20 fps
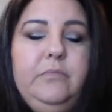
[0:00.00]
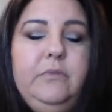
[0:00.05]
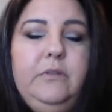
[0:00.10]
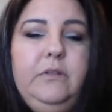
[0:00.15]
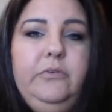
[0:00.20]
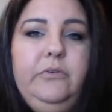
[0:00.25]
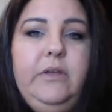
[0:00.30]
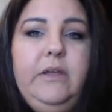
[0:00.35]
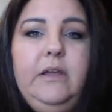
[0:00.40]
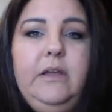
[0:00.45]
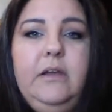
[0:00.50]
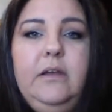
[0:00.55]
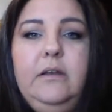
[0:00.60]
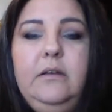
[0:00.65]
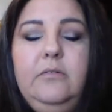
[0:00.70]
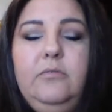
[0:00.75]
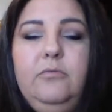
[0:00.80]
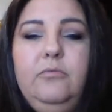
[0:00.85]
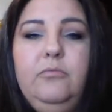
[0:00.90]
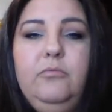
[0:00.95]
you
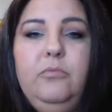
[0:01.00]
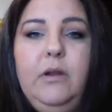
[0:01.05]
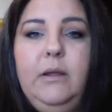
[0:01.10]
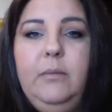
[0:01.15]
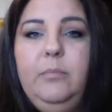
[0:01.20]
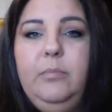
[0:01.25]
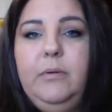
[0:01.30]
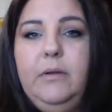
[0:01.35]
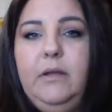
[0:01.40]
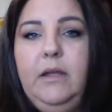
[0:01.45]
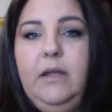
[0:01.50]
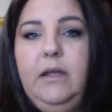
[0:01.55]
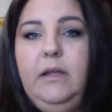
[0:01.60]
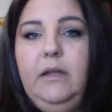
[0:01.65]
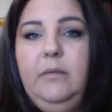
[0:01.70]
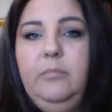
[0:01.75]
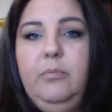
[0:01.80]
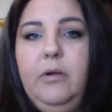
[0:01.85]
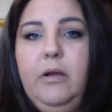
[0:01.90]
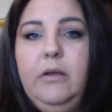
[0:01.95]
can't rape
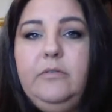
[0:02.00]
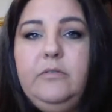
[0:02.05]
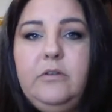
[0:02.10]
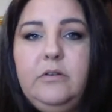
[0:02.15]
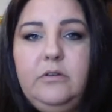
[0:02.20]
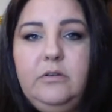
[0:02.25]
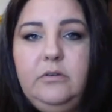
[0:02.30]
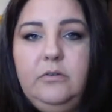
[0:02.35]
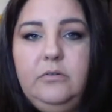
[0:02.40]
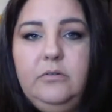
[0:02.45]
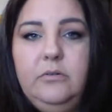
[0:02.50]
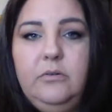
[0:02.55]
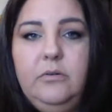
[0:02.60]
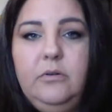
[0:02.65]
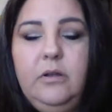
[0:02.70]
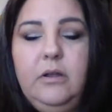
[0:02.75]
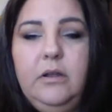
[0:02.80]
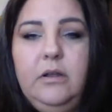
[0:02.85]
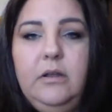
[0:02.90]
a prostitute.